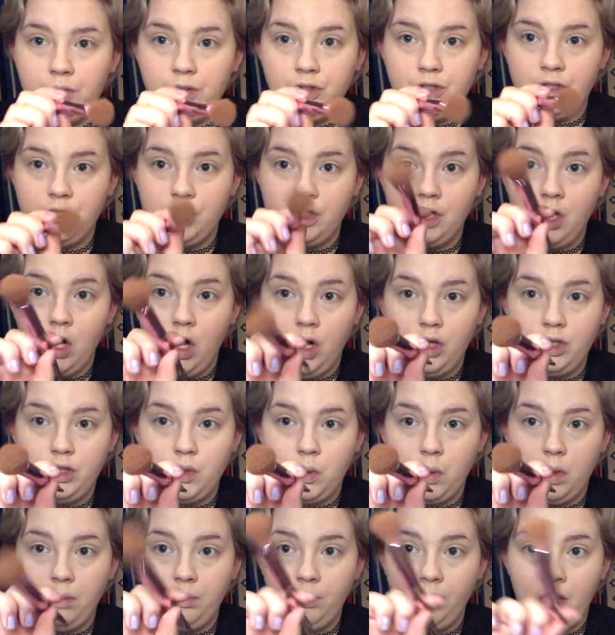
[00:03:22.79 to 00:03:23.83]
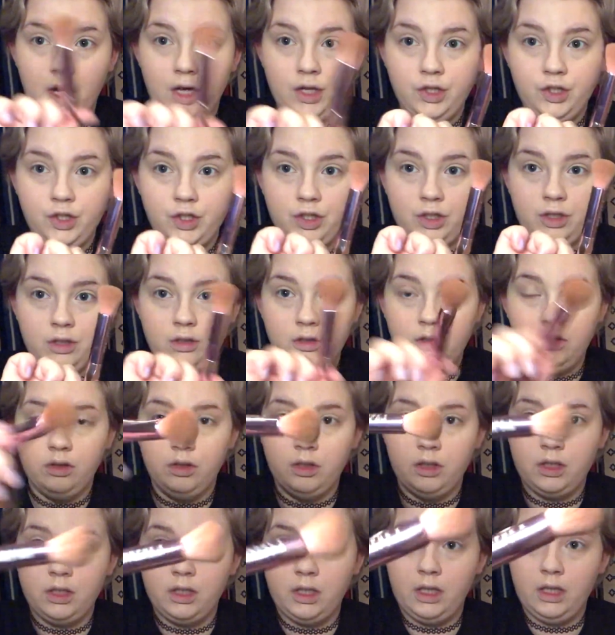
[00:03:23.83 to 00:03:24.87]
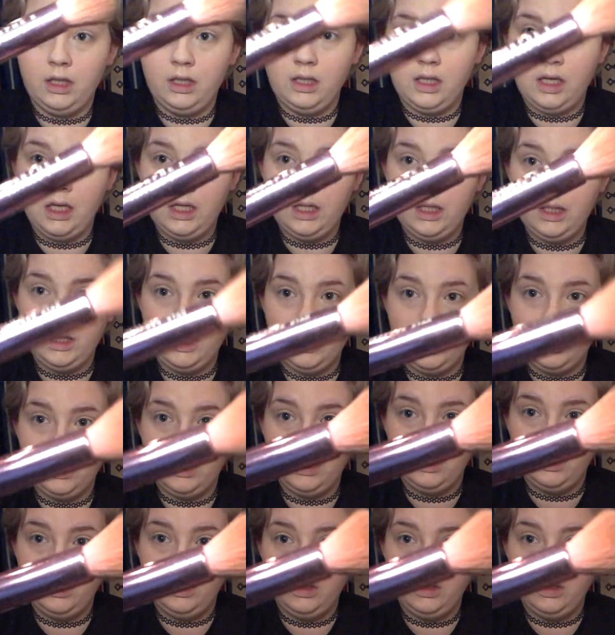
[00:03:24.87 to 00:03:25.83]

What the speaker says: which is a contour brush. Looks like this.